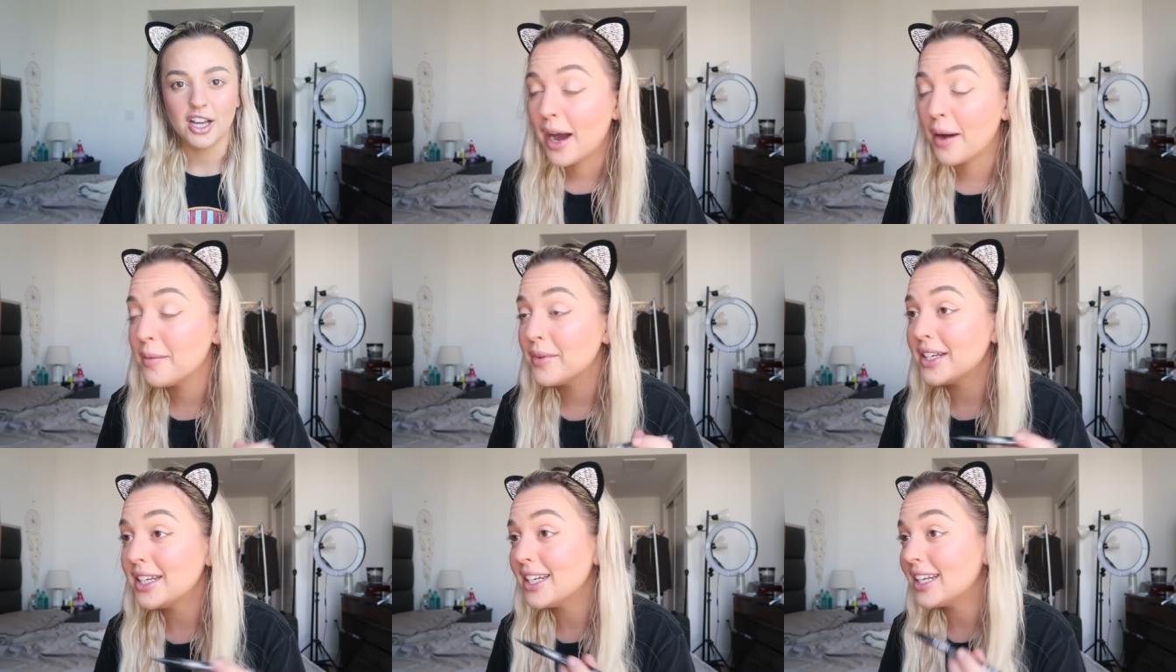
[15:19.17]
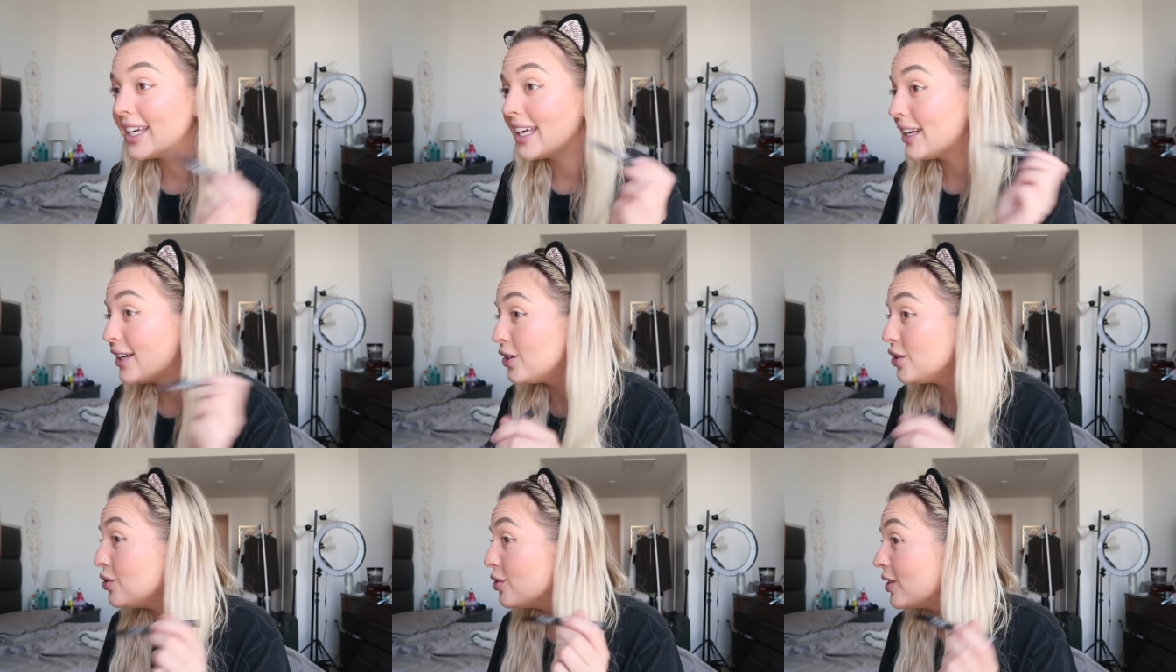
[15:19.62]
I'm gonna need to
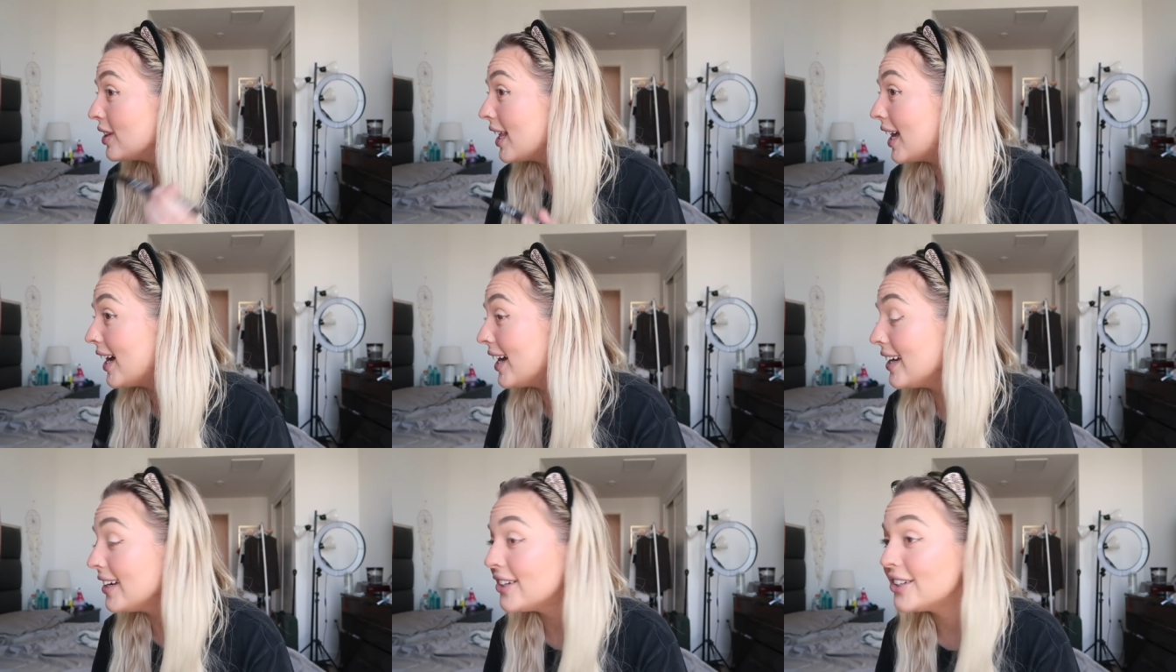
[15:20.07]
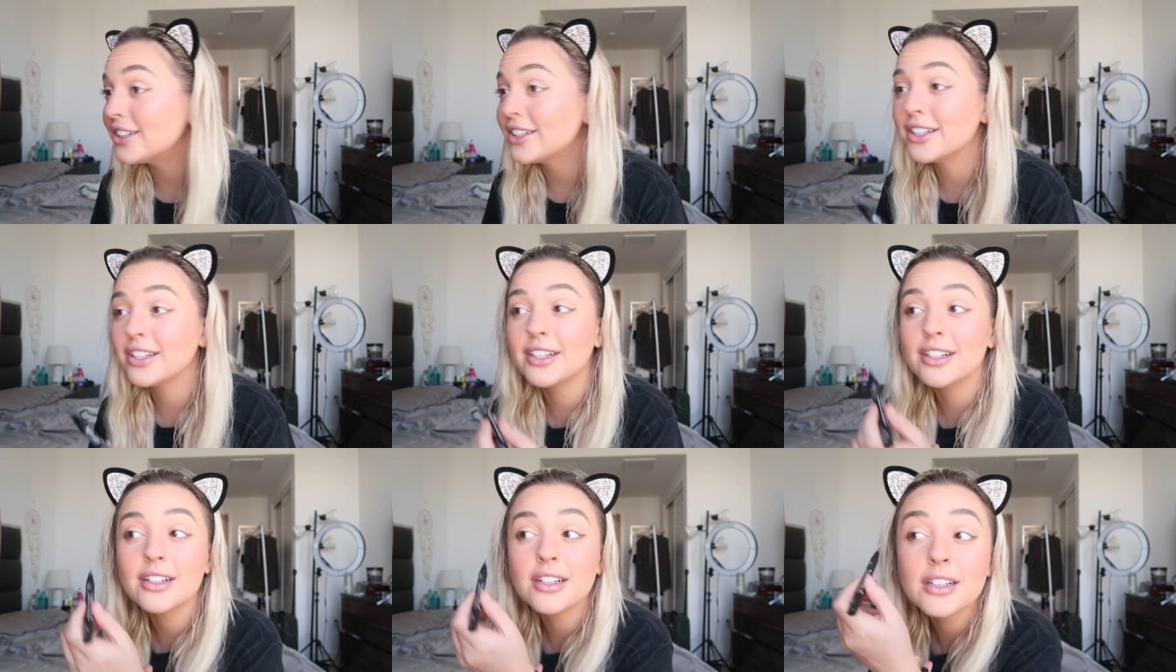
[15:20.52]
get a new
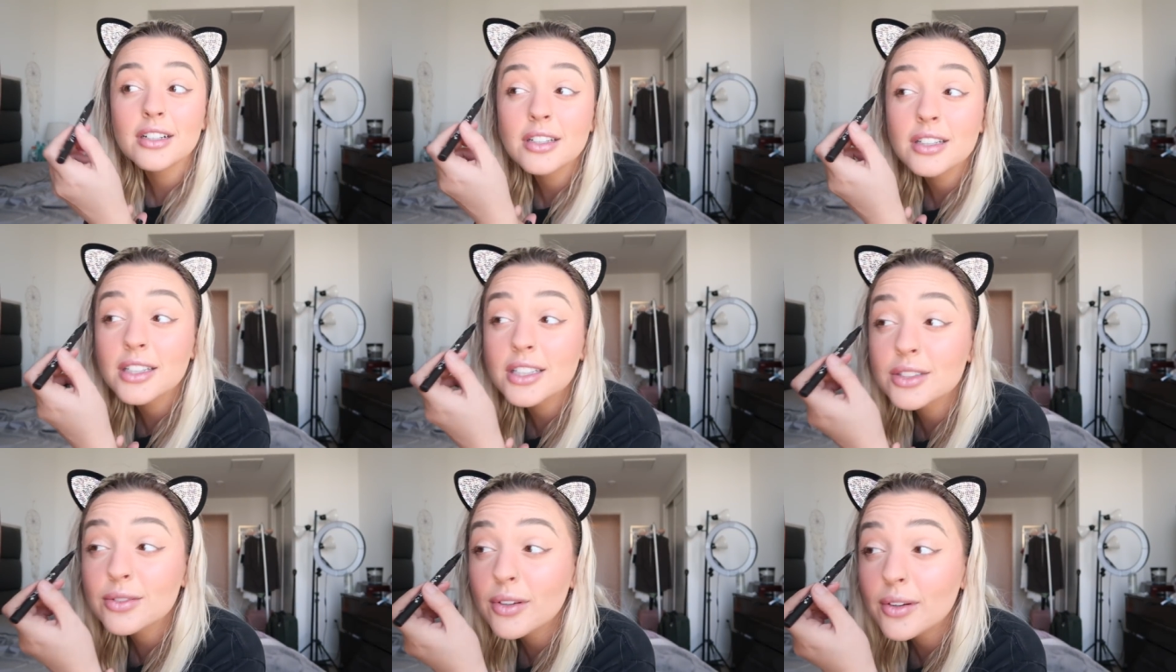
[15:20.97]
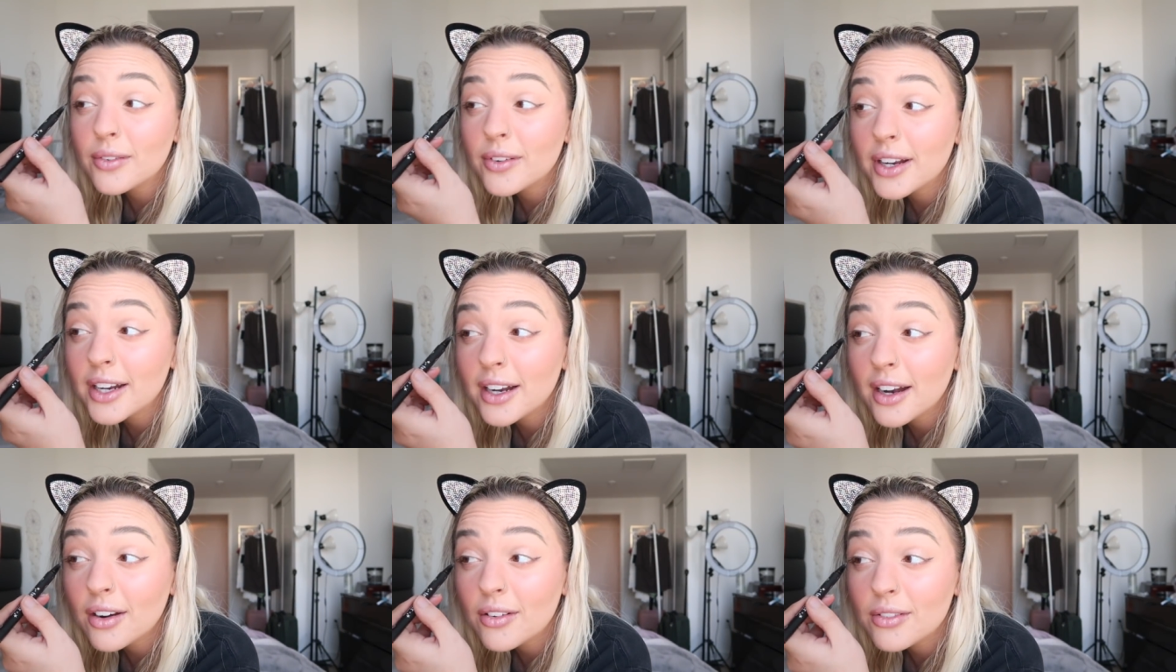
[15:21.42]
liner. This one
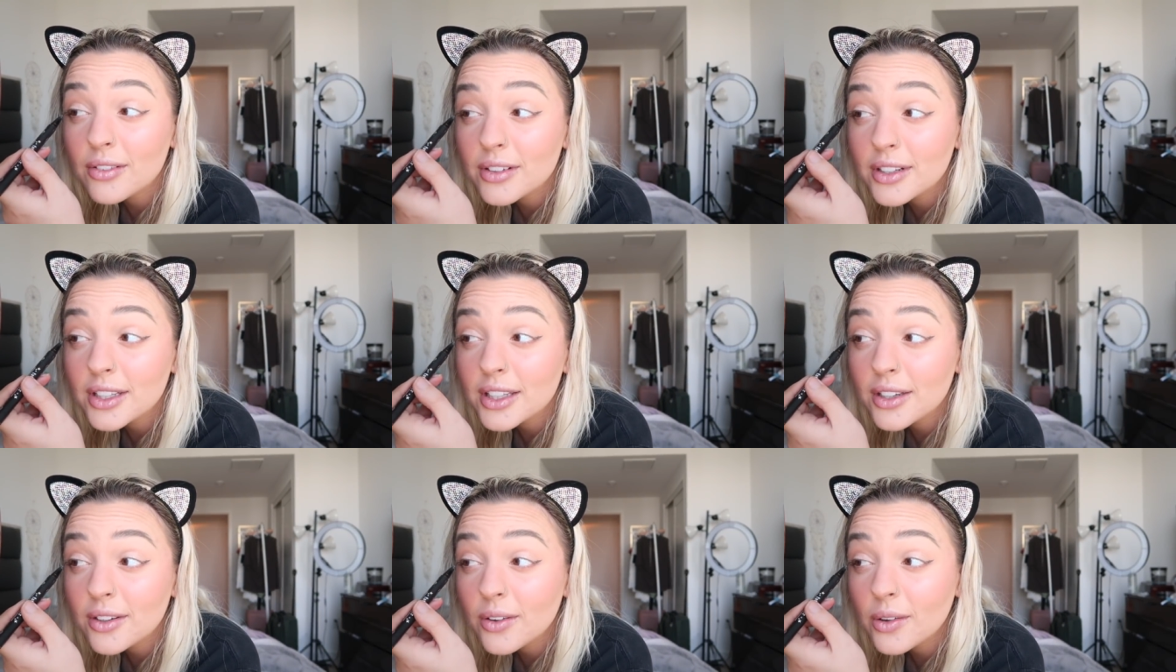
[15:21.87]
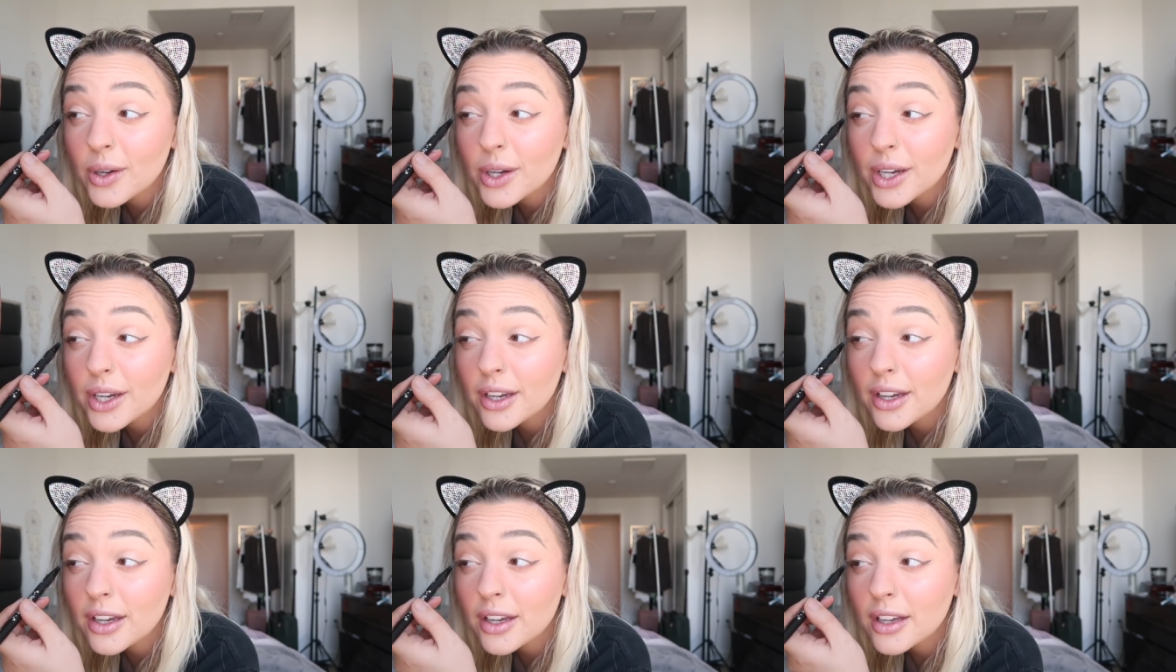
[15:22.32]
ran out really
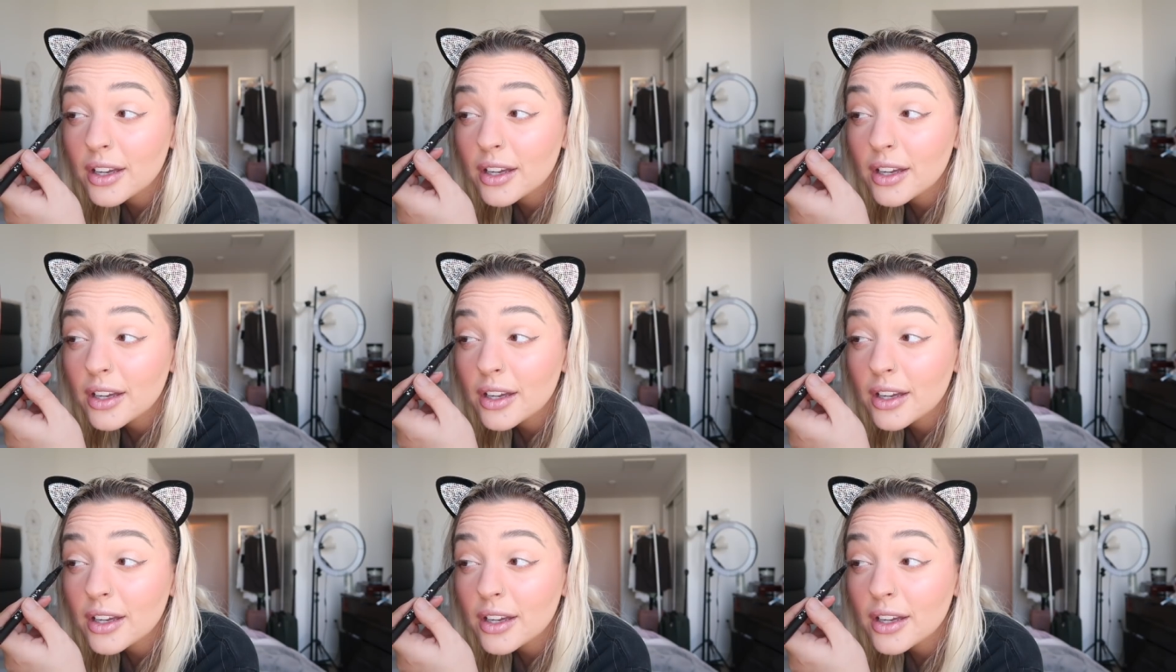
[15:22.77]
quick.